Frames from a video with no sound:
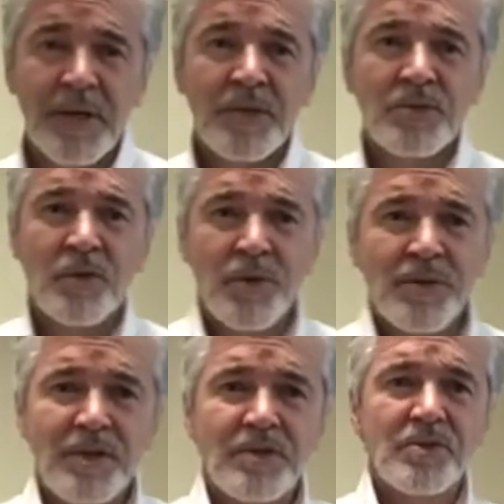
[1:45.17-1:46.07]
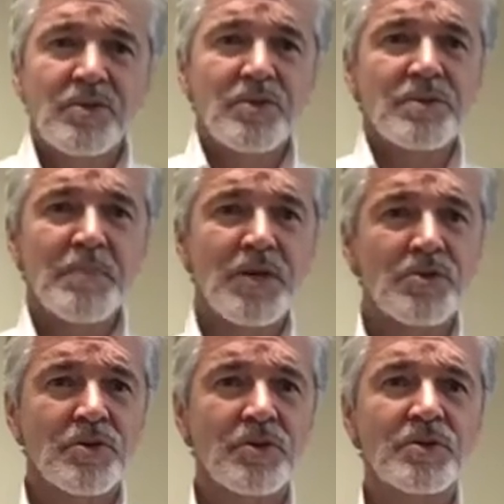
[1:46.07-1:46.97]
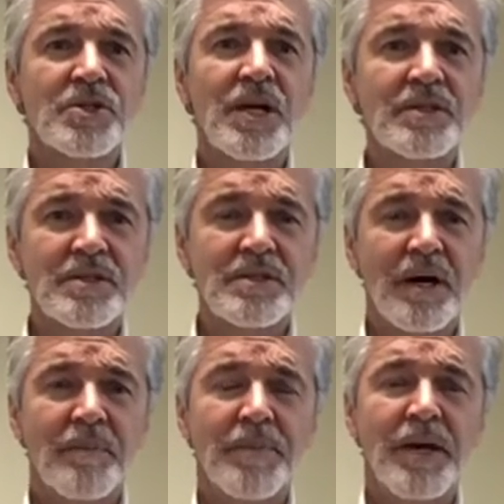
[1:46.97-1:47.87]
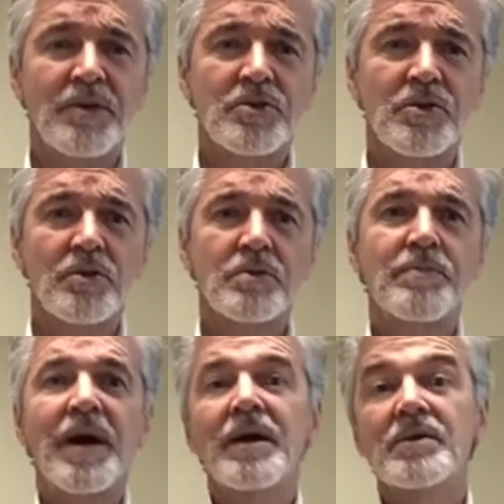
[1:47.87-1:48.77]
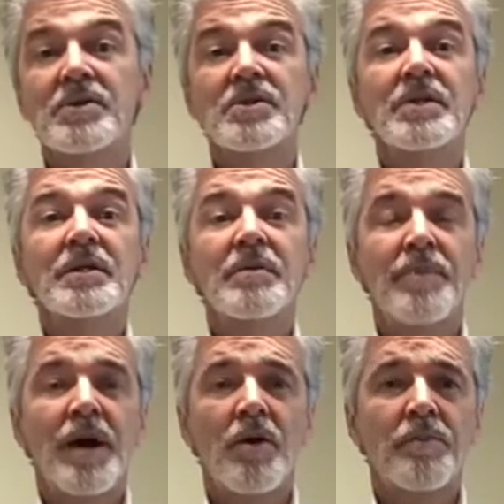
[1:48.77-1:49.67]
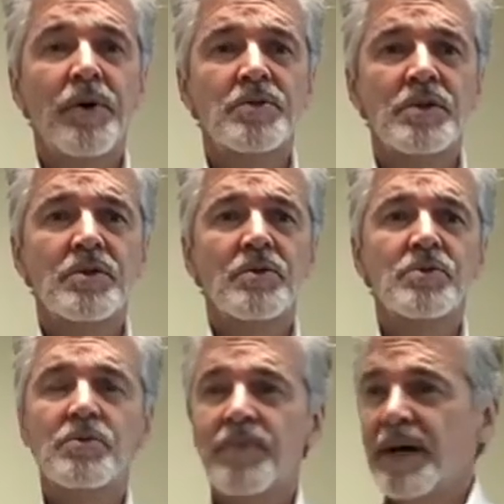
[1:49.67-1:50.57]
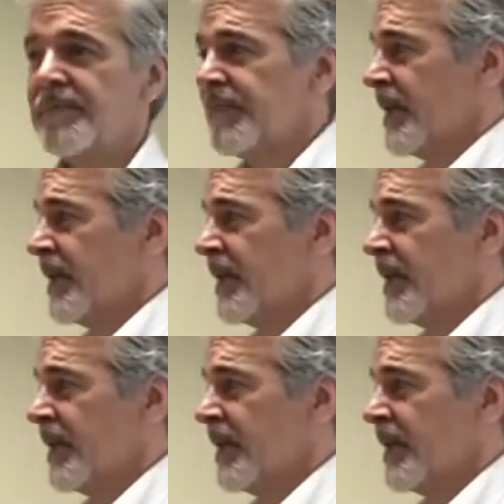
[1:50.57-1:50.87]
So what you need to do is make sure your chest is up and your shoulders back, just like the power pose I told you about.